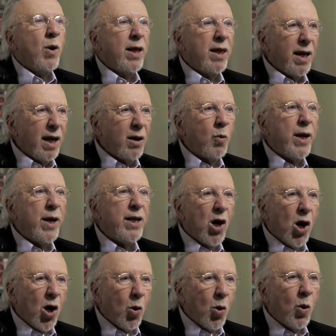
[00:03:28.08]
we think we
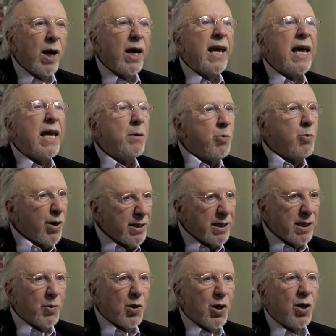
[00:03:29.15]
know, in
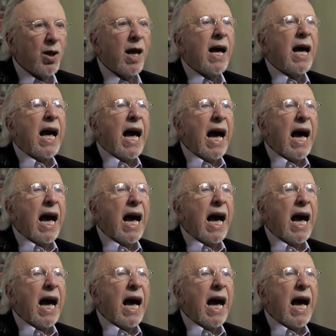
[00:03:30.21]
principle,